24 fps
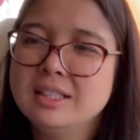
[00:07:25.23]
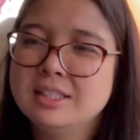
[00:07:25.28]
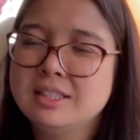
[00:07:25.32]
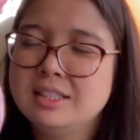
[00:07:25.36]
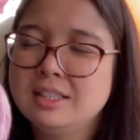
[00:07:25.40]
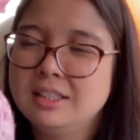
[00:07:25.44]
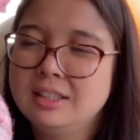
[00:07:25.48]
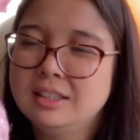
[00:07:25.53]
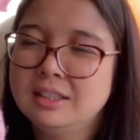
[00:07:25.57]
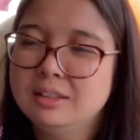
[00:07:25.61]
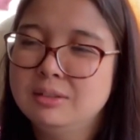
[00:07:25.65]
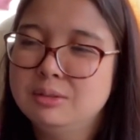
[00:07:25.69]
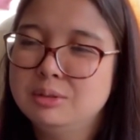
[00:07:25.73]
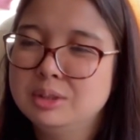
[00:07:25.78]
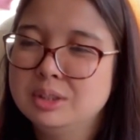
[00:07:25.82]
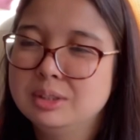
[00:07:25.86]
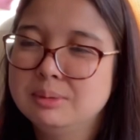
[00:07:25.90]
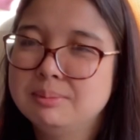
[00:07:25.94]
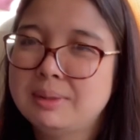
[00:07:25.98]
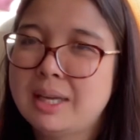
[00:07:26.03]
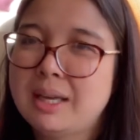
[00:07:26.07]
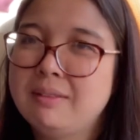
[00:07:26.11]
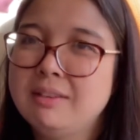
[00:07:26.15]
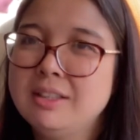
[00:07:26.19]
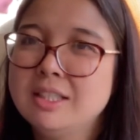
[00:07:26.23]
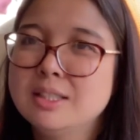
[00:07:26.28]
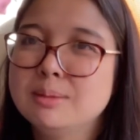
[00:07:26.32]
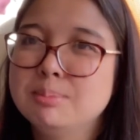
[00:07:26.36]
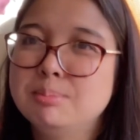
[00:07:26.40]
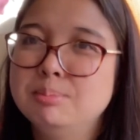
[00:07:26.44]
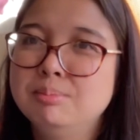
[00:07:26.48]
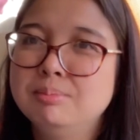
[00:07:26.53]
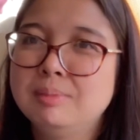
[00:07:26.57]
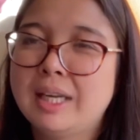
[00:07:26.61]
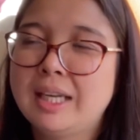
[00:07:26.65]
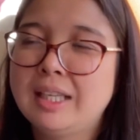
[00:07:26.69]
idea was maybe to
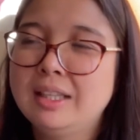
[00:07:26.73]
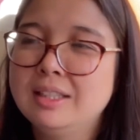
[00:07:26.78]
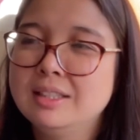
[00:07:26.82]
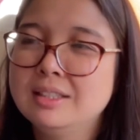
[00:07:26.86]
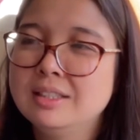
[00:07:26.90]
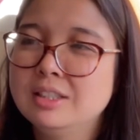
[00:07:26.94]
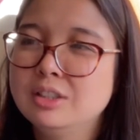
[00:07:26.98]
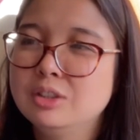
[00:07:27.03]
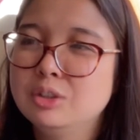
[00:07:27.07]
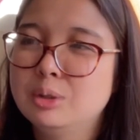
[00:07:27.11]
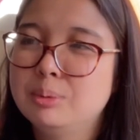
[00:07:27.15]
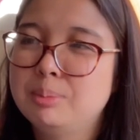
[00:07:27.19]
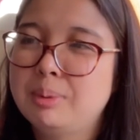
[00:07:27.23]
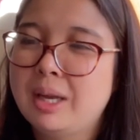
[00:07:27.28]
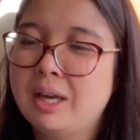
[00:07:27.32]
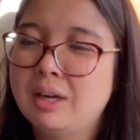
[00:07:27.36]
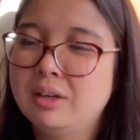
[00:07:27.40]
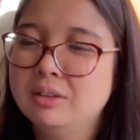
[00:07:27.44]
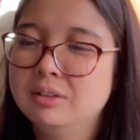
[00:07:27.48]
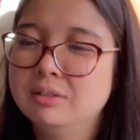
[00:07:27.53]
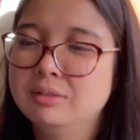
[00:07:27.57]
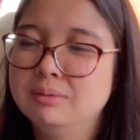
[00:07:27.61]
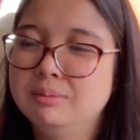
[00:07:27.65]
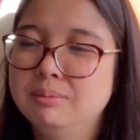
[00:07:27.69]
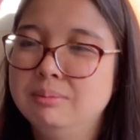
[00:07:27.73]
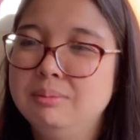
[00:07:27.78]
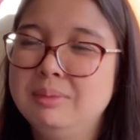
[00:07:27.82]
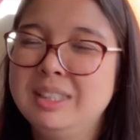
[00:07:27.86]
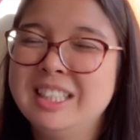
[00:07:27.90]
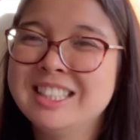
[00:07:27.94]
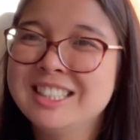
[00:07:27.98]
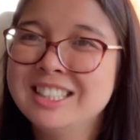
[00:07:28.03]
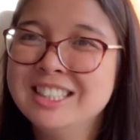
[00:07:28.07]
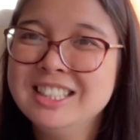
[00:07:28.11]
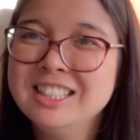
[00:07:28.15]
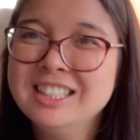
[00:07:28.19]
make this into a pair of
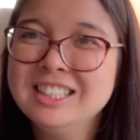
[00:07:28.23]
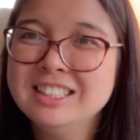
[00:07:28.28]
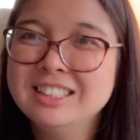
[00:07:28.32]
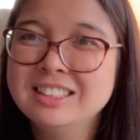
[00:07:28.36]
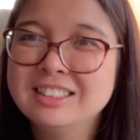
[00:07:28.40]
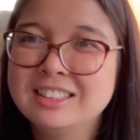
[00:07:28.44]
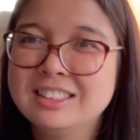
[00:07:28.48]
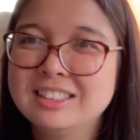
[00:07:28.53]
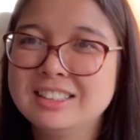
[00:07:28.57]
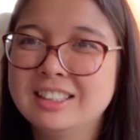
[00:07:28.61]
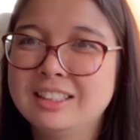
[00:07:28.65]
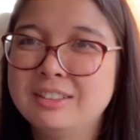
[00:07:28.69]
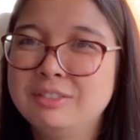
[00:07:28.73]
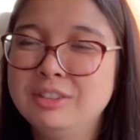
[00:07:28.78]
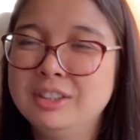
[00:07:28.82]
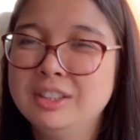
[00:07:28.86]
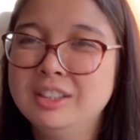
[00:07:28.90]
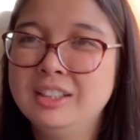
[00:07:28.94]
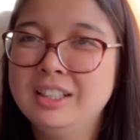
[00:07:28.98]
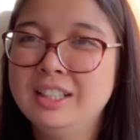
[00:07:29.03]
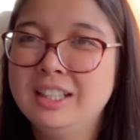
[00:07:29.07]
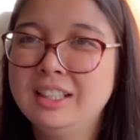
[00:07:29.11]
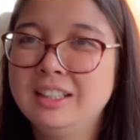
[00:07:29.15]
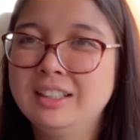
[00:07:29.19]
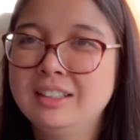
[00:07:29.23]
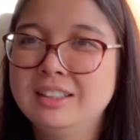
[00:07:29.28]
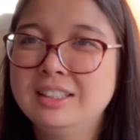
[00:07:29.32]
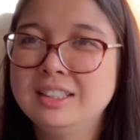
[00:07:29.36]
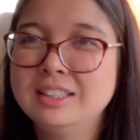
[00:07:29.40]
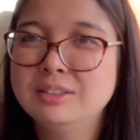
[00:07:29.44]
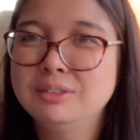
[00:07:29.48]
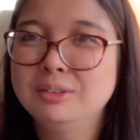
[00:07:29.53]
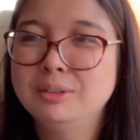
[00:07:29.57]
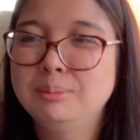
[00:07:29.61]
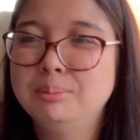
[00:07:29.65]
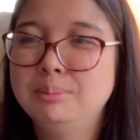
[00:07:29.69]
mittens, because I feel like
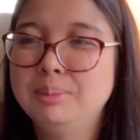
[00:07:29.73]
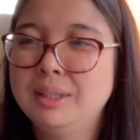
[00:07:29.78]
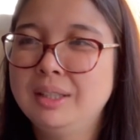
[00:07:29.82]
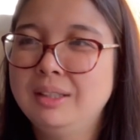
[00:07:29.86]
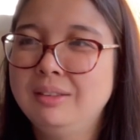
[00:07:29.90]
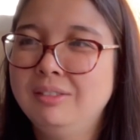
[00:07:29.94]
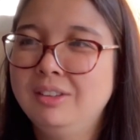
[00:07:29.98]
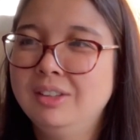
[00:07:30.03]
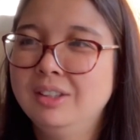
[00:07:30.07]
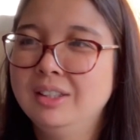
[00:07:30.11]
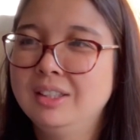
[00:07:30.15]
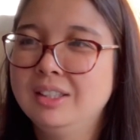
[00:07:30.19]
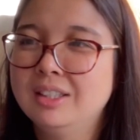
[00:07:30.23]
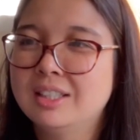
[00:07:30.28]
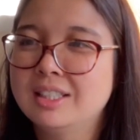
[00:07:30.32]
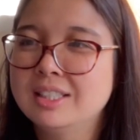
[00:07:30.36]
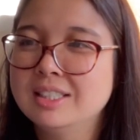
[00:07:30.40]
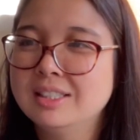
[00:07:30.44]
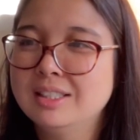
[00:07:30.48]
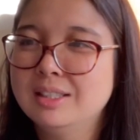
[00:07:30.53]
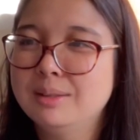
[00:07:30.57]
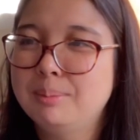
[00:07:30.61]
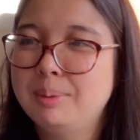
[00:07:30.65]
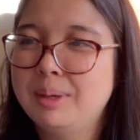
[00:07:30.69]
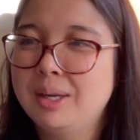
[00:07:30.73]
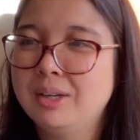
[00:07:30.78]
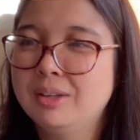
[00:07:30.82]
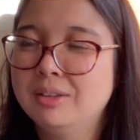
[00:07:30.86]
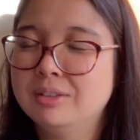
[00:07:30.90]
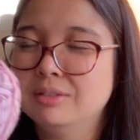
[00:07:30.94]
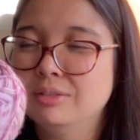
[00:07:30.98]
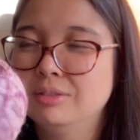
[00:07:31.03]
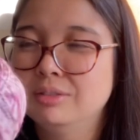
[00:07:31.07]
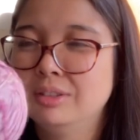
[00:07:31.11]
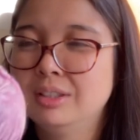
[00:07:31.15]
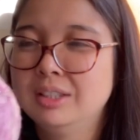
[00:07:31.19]
this would be really nice in a pair
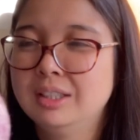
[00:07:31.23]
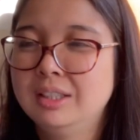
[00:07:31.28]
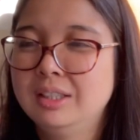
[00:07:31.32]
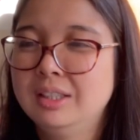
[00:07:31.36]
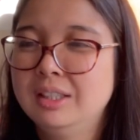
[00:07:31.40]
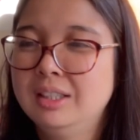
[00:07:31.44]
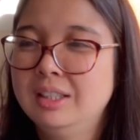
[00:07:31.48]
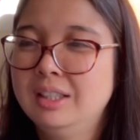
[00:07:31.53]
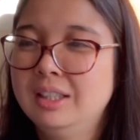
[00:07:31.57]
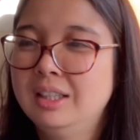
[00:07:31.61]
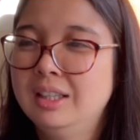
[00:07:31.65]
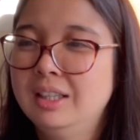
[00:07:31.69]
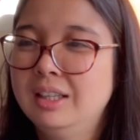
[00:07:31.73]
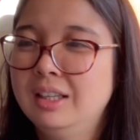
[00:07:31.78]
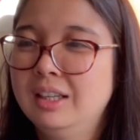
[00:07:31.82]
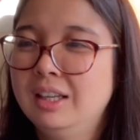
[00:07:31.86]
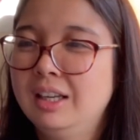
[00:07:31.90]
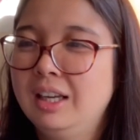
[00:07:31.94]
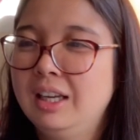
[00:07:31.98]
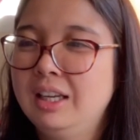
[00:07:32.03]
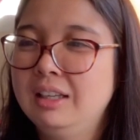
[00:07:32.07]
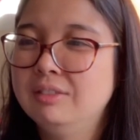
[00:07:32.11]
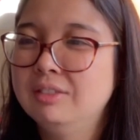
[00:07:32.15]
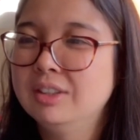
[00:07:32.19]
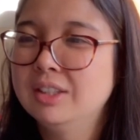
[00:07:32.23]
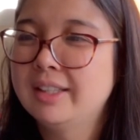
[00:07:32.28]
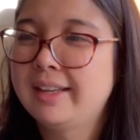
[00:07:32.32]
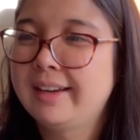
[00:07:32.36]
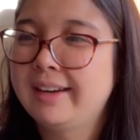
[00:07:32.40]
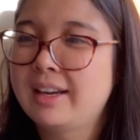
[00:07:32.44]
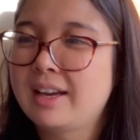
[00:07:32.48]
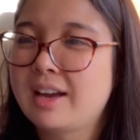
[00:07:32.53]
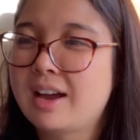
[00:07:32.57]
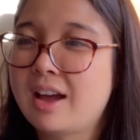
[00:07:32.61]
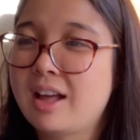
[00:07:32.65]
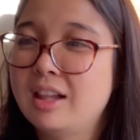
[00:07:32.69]
of even like
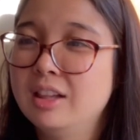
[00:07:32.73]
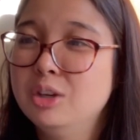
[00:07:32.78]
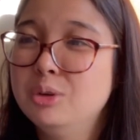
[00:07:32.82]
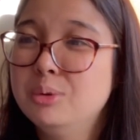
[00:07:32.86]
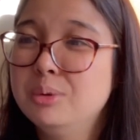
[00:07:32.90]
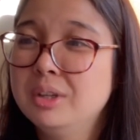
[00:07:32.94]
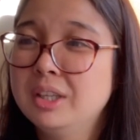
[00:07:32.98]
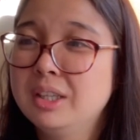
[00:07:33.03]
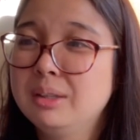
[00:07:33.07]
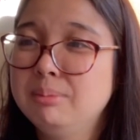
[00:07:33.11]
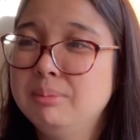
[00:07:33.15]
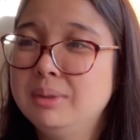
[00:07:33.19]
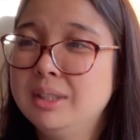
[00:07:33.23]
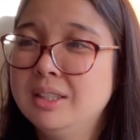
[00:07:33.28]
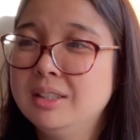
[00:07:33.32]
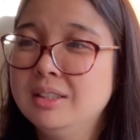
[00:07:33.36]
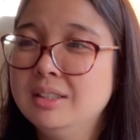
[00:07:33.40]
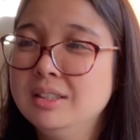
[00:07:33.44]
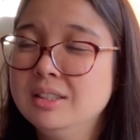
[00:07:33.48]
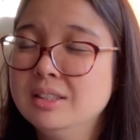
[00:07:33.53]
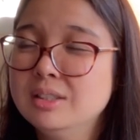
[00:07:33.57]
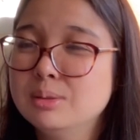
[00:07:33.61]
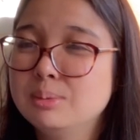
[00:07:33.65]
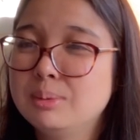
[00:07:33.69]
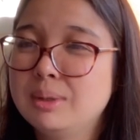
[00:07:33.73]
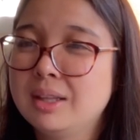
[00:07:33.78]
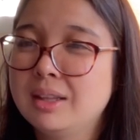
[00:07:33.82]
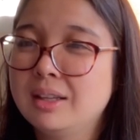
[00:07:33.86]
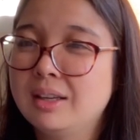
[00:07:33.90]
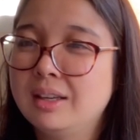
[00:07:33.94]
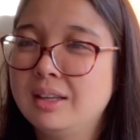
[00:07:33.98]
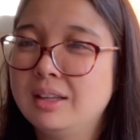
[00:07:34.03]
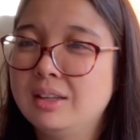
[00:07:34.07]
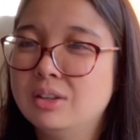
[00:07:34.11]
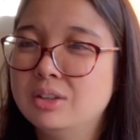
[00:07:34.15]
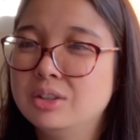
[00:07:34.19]
colourwork mittens with
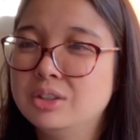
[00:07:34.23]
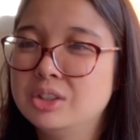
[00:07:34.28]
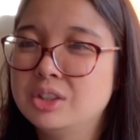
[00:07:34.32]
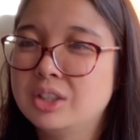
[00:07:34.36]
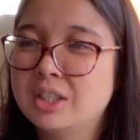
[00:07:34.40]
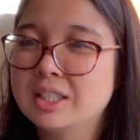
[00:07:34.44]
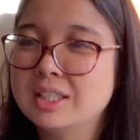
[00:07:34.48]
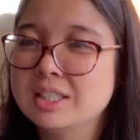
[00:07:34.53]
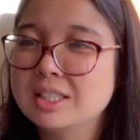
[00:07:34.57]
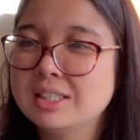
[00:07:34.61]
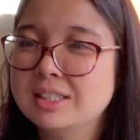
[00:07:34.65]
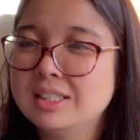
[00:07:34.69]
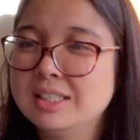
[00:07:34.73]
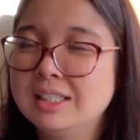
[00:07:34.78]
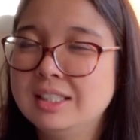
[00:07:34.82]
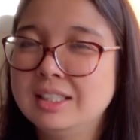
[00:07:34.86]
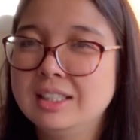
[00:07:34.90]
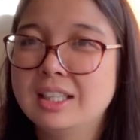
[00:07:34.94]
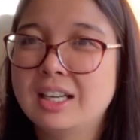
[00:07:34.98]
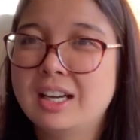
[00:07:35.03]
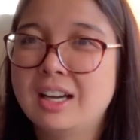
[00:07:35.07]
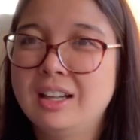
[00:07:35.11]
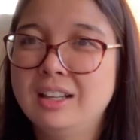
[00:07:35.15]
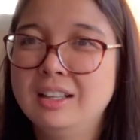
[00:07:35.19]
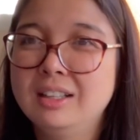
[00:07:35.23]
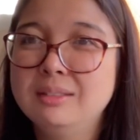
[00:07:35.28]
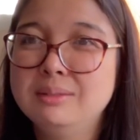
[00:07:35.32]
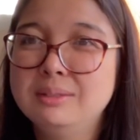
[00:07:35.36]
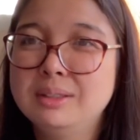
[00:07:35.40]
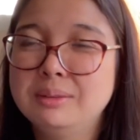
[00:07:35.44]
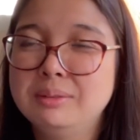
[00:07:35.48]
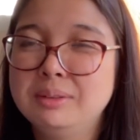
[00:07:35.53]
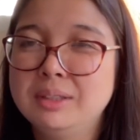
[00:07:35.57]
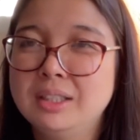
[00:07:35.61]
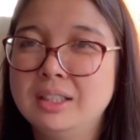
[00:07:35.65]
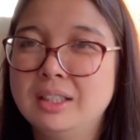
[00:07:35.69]
a contrasting colour,
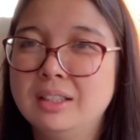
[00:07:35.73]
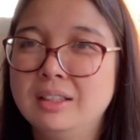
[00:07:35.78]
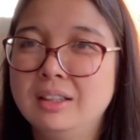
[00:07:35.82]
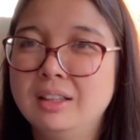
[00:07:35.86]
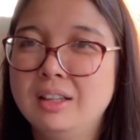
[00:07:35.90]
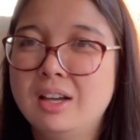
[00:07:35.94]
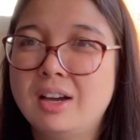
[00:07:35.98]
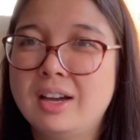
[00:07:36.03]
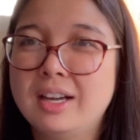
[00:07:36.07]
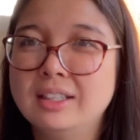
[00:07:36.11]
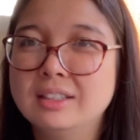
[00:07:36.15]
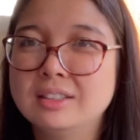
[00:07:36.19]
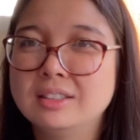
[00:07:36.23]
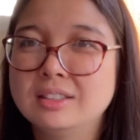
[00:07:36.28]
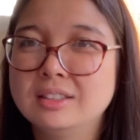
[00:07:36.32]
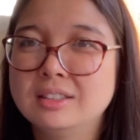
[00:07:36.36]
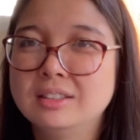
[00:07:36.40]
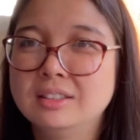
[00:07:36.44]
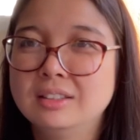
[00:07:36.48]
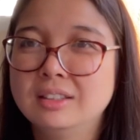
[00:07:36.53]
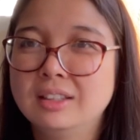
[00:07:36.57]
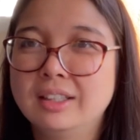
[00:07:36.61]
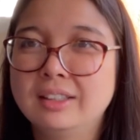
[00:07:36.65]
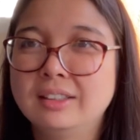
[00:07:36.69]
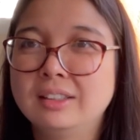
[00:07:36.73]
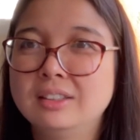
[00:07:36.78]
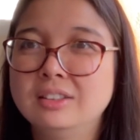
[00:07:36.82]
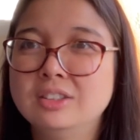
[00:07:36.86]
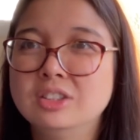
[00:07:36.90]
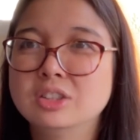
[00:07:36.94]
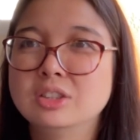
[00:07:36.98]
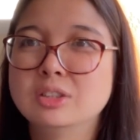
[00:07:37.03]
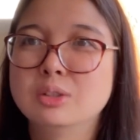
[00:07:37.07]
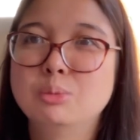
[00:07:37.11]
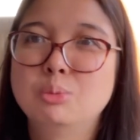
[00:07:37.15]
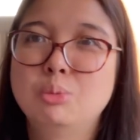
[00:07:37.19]
maybe a light, like
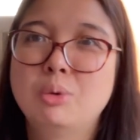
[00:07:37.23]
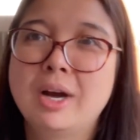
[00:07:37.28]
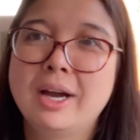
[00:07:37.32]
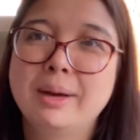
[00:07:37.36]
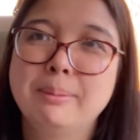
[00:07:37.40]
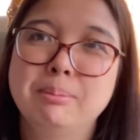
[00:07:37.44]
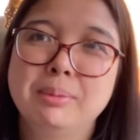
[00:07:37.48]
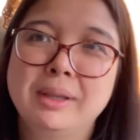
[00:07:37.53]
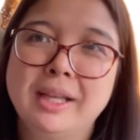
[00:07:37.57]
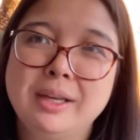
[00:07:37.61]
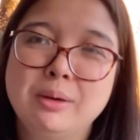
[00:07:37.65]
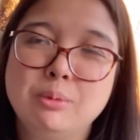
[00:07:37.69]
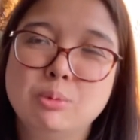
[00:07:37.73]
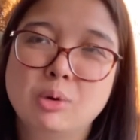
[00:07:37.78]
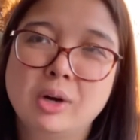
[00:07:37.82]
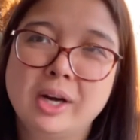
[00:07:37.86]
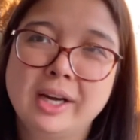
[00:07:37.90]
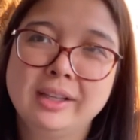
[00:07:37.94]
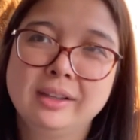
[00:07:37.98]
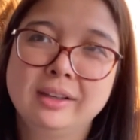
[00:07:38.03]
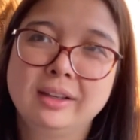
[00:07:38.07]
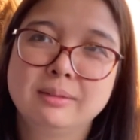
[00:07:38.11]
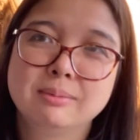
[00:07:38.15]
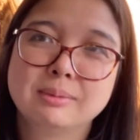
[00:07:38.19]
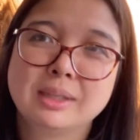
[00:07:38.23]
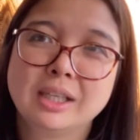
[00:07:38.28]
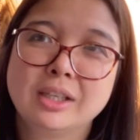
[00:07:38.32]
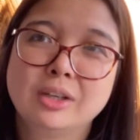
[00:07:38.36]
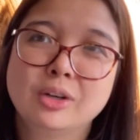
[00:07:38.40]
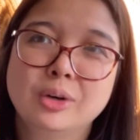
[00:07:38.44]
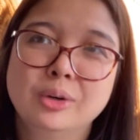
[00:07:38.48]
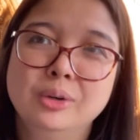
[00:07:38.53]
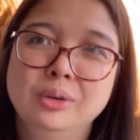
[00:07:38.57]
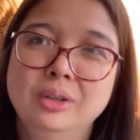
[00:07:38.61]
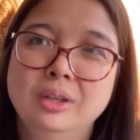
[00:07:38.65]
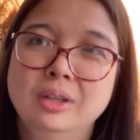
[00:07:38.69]
just a white, plain white, like my
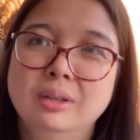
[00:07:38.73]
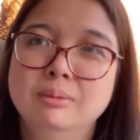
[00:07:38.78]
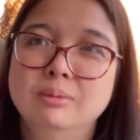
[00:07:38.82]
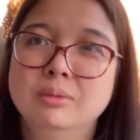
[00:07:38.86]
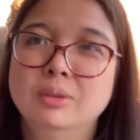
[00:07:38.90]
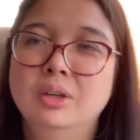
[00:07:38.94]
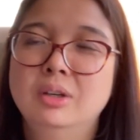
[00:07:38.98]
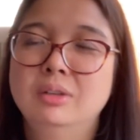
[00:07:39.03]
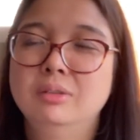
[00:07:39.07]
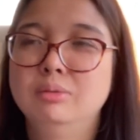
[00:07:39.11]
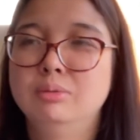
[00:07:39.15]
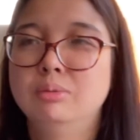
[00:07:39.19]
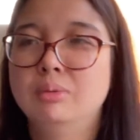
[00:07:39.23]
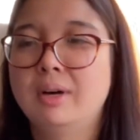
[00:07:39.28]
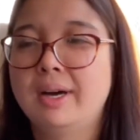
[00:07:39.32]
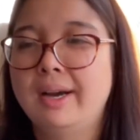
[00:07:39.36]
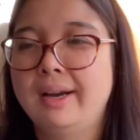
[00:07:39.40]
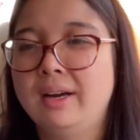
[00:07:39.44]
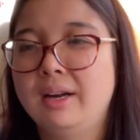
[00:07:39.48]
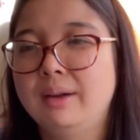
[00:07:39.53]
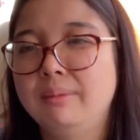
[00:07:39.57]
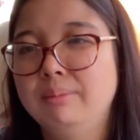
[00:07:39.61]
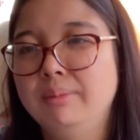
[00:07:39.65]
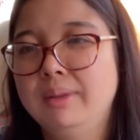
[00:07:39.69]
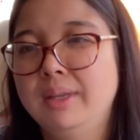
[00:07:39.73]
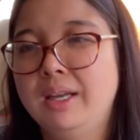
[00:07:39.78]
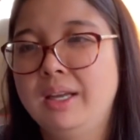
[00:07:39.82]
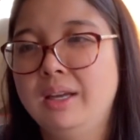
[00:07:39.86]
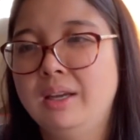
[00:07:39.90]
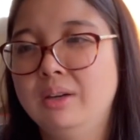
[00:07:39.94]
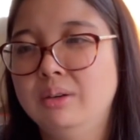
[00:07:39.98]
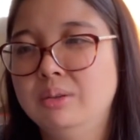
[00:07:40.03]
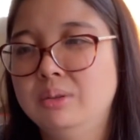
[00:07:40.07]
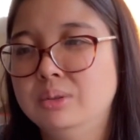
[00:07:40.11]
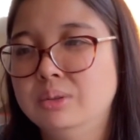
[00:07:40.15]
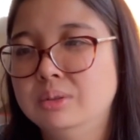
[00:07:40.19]
cone of white up
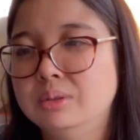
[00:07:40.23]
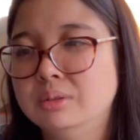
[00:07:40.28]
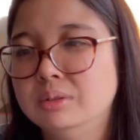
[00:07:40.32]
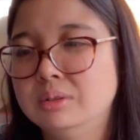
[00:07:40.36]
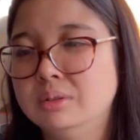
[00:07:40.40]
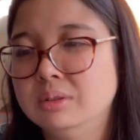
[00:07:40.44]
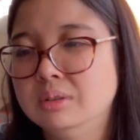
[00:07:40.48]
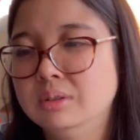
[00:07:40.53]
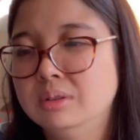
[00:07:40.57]
there, or